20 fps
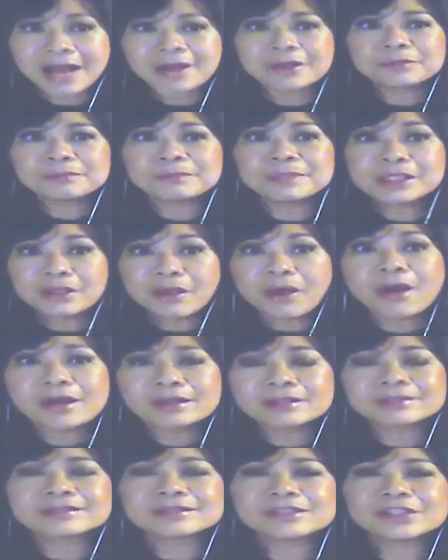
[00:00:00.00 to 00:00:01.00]
out
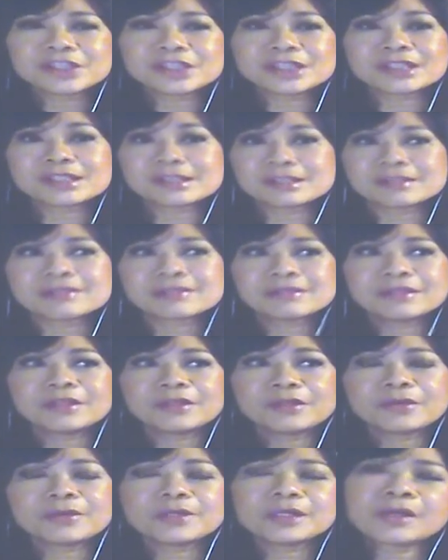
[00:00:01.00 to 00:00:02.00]
beyond just, you
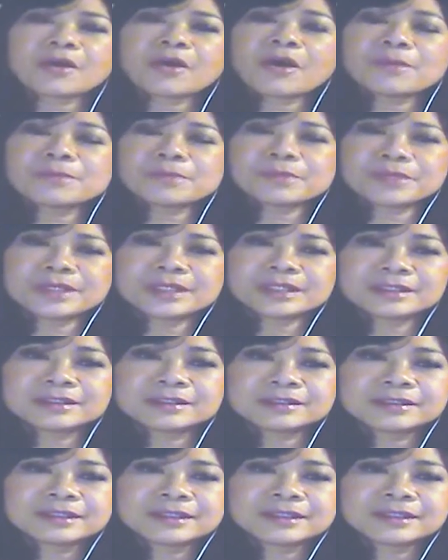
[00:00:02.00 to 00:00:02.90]
know, the corporate.